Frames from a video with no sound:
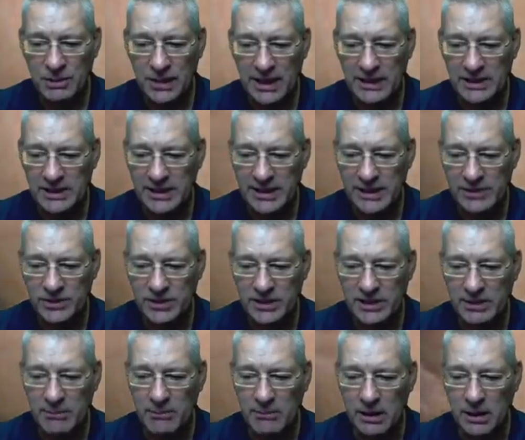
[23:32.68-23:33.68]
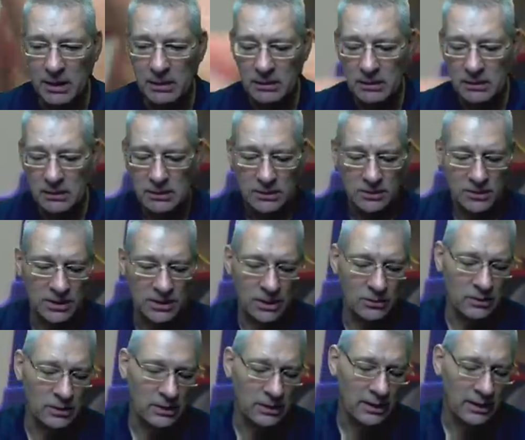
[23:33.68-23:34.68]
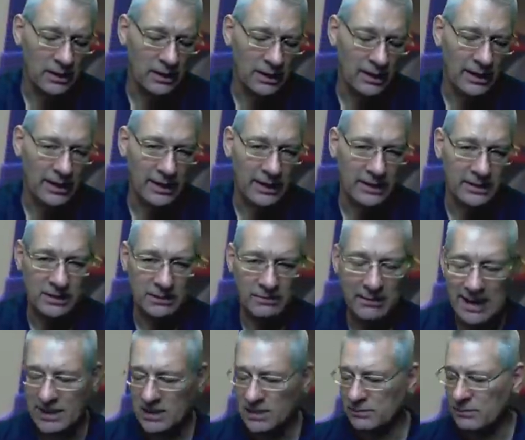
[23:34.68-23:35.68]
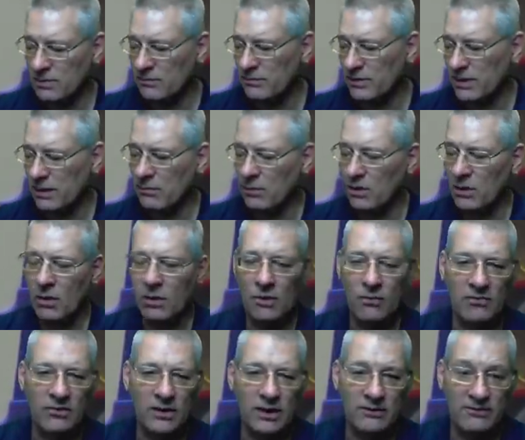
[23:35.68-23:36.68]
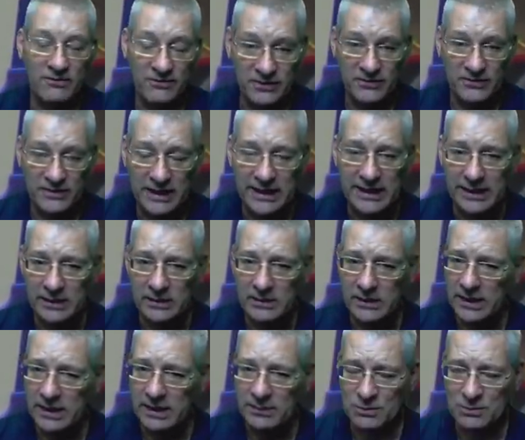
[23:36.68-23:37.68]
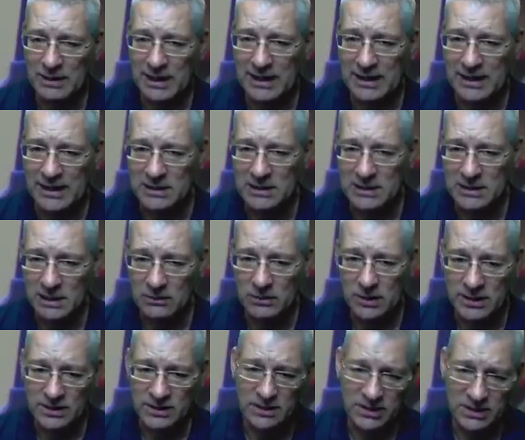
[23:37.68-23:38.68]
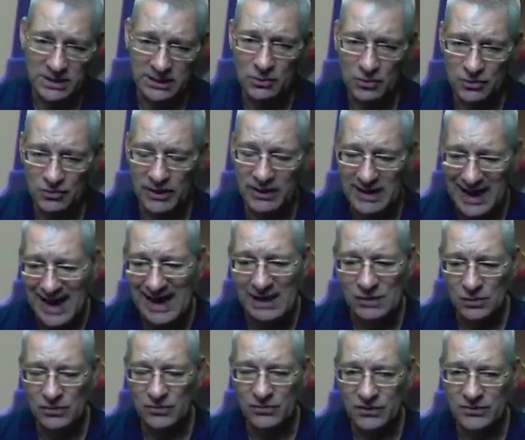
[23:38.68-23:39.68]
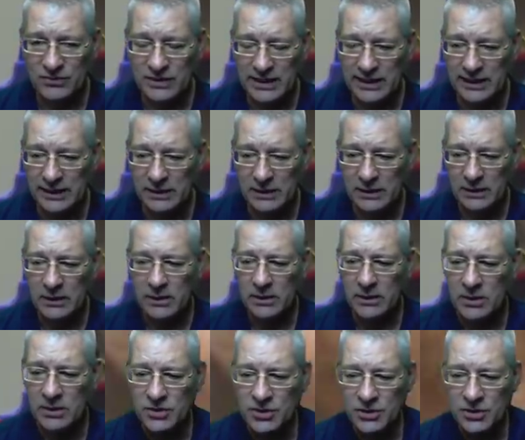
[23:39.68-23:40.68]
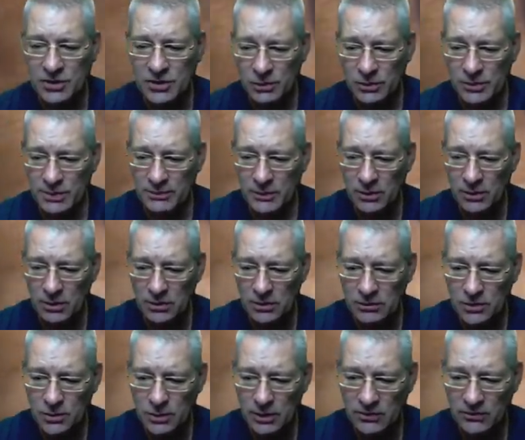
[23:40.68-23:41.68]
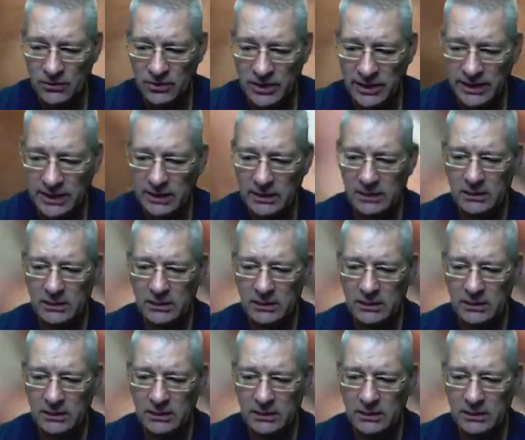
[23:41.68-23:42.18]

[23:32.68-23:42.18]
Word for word: it in here as a number. So it's a maximum number of uh, 15 that it comes back as, so it's the signal strength out of 15. Do you just want to put 12 on here?